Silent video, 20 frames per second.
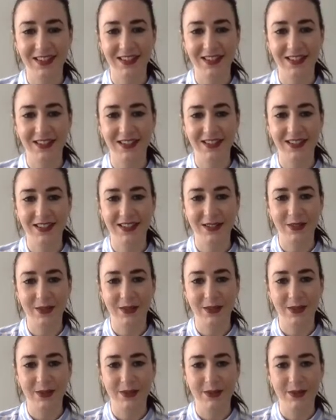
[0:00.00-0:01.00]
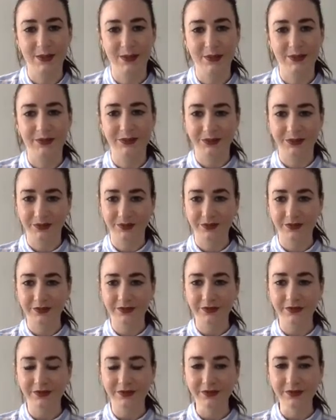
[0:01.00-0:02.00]

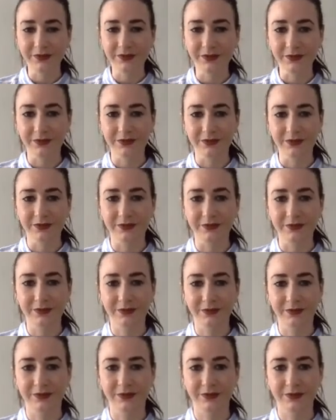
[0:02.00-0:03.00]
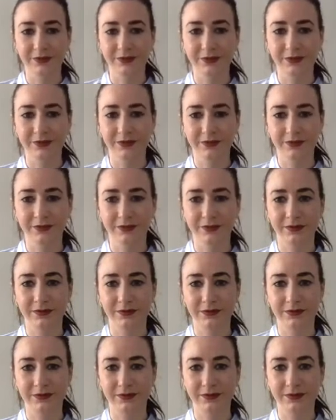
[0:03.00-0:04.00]

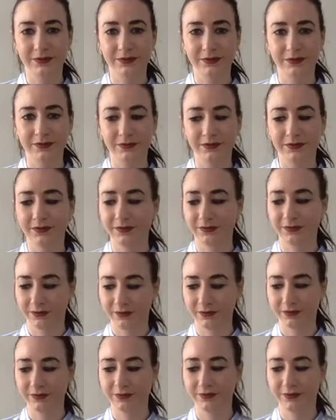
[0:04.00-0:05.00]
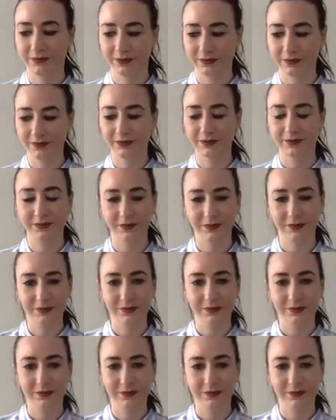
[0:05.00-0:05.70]
The person shown says nothing.